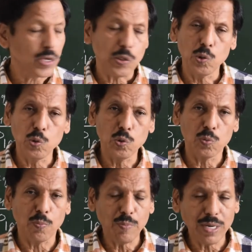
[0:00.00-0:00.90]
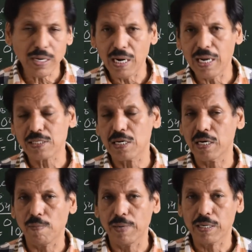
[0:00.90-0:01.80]
You may relax a
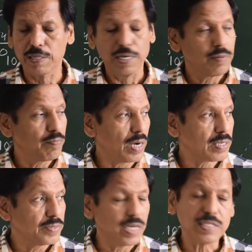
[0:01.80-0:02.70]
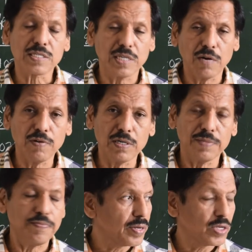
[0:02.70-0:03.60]
little bit, but it's never
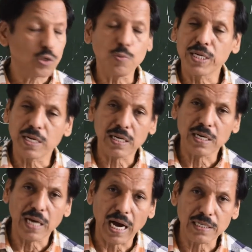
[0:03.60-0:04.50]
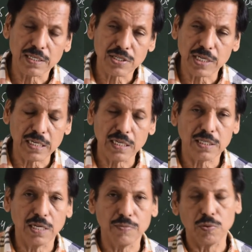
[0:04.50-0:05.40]
to be taken as a standard
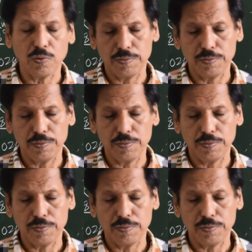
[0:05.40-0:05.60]
thumb rule.